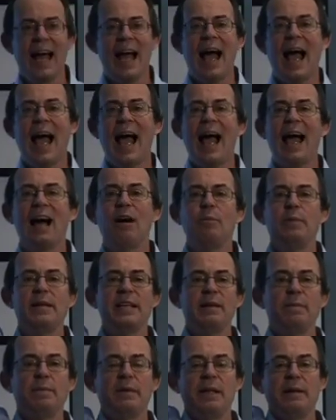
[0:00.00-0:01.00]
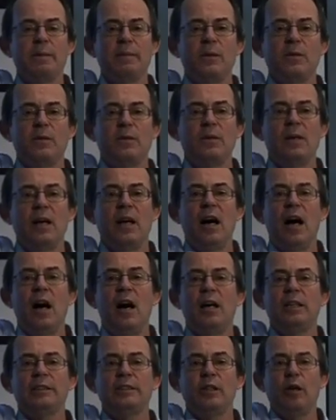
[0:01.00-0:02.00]
How many people
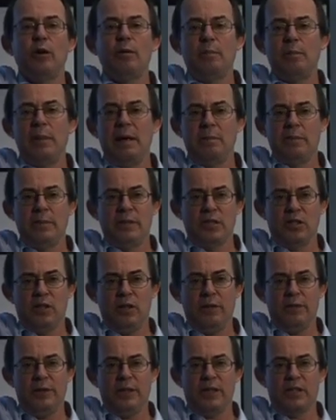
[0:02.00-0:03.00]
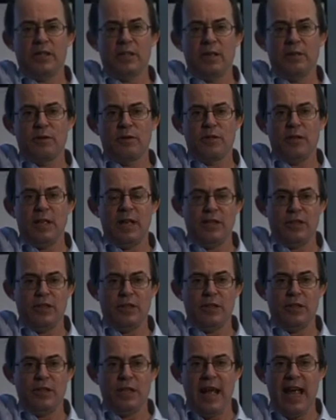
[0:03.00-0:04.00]
are not members of the
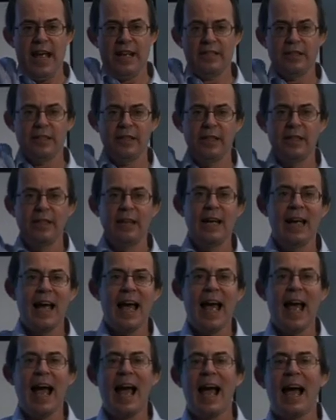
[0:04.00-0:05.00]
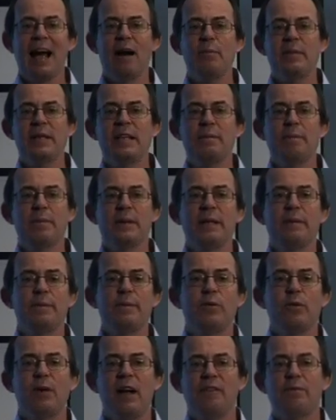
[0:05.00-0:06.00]
association yet? How many
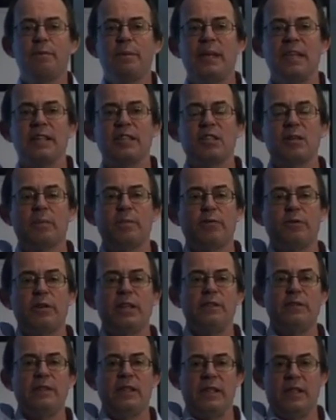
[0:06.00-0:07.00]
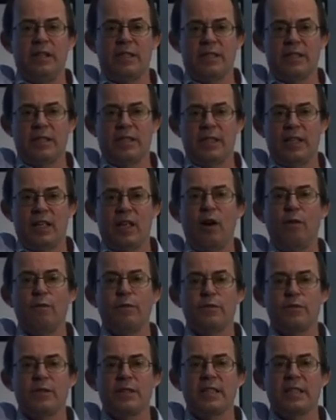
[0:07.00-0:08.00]
people have been to previous
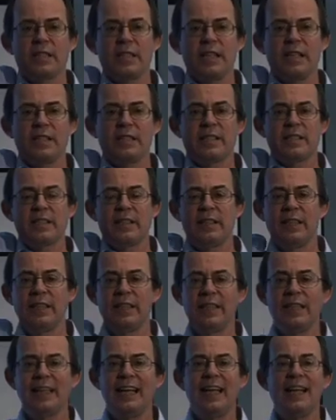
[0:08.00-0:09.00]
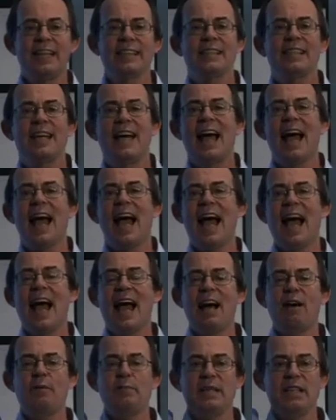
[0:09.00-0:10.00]
conferences? And
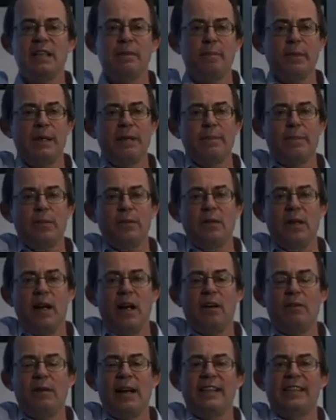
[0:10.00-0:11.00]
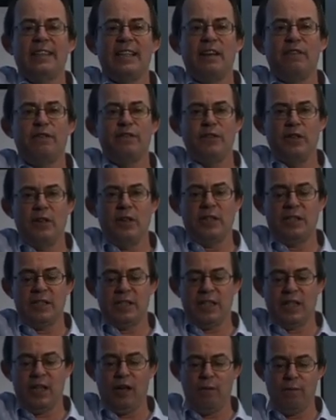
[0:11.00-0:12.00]
how many people are at their
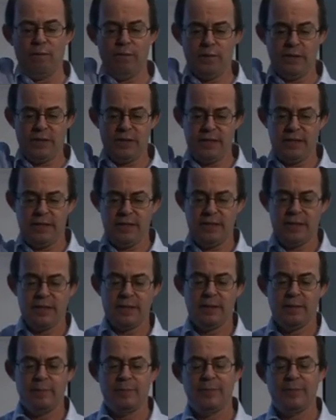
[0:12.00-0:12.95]
first conferences?